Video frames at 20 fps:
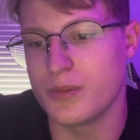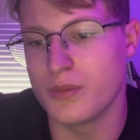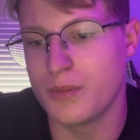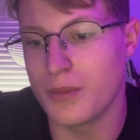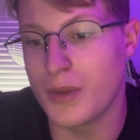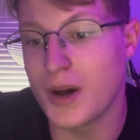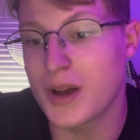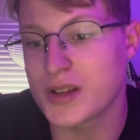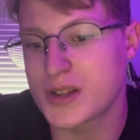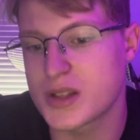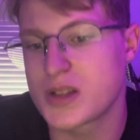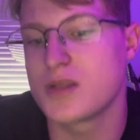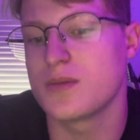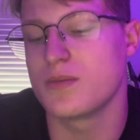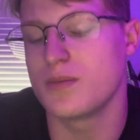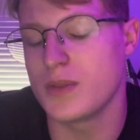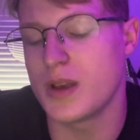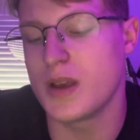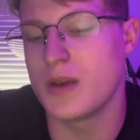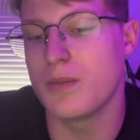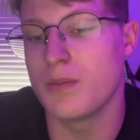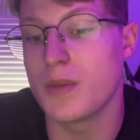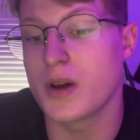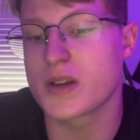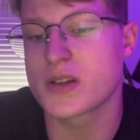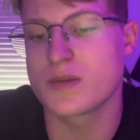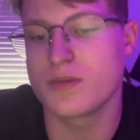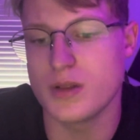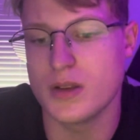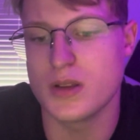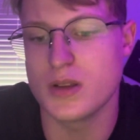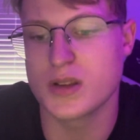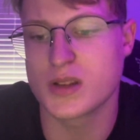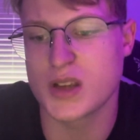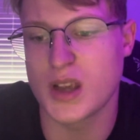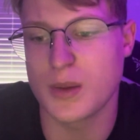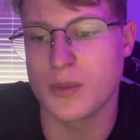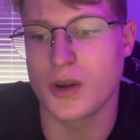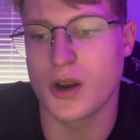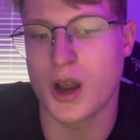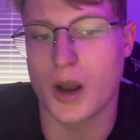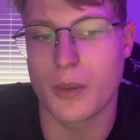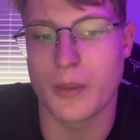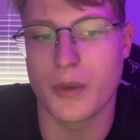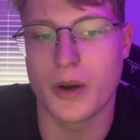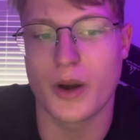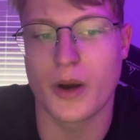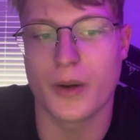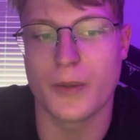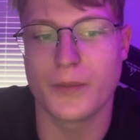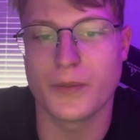must be the same denominator.